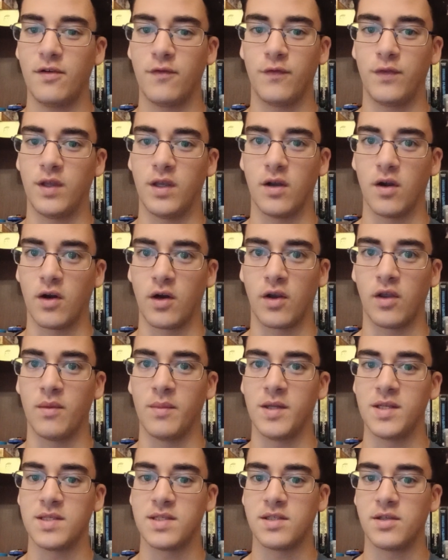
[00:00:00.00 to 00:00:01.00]
of the
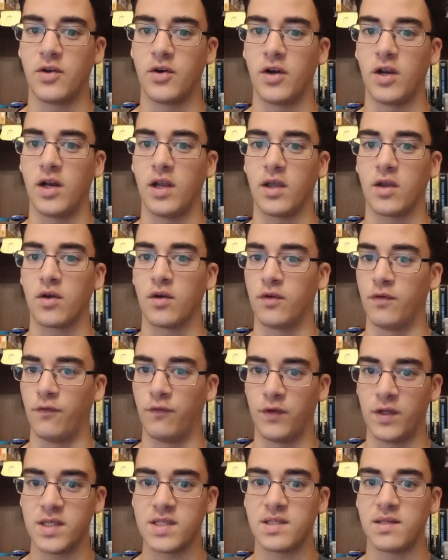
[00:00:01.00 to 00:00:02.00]
arguments really
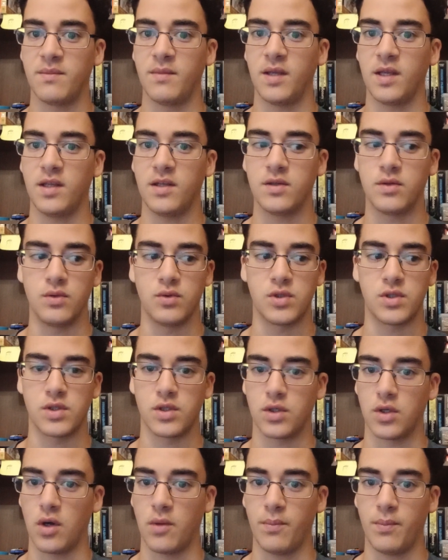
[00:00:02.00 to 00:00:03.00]
convinced me to
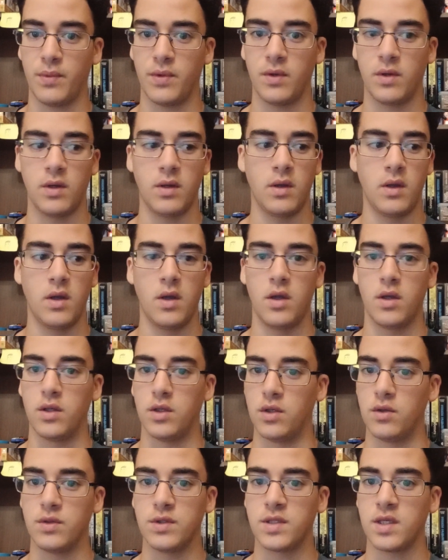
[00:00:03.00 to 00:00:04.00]
stop
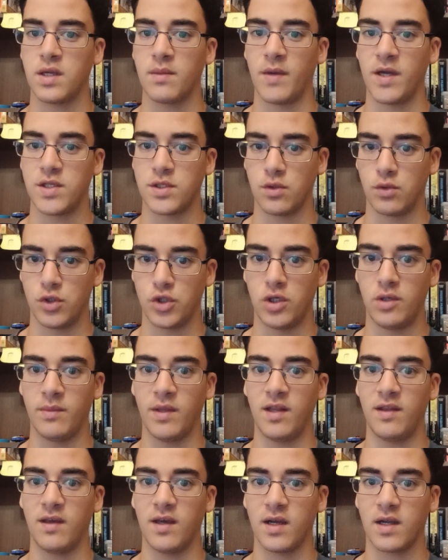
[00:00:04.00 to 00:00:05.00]
using my social
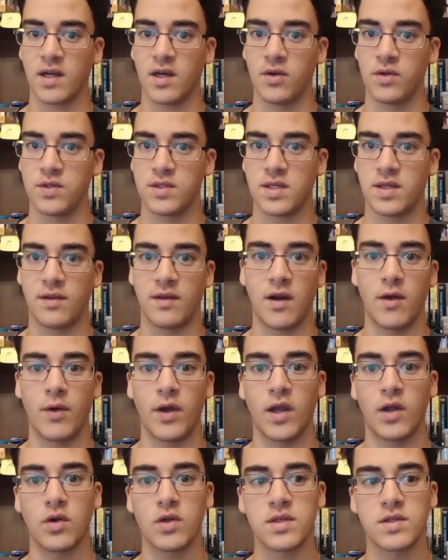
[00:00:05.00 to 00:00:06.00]
media accounts, and now
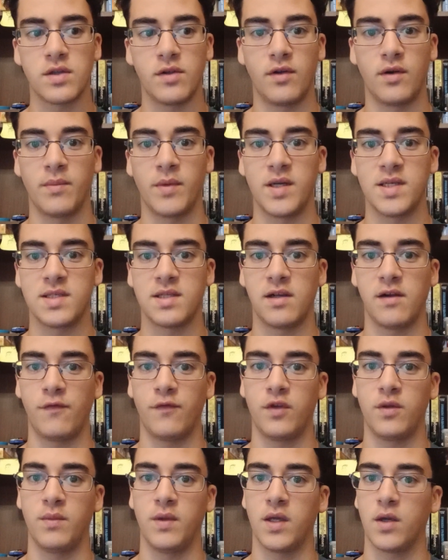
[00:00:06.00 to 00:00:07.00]
I consider
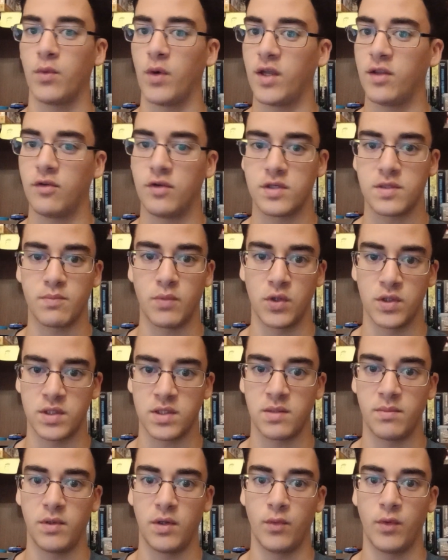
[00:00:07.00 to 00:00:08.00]
myself to be quite
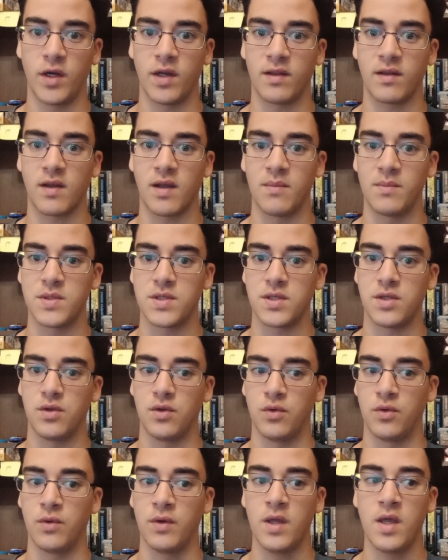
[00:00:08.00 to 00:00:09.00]
responsible when it comes
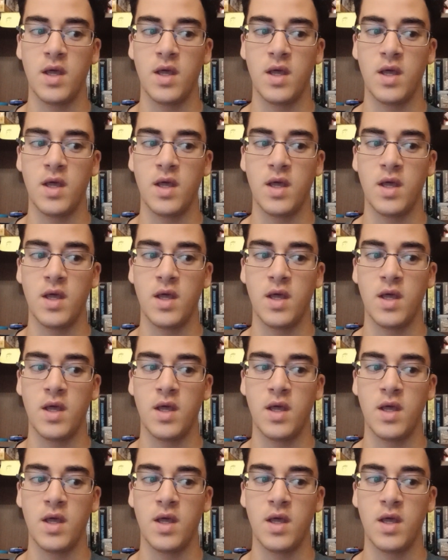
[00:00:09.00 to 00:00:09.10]
to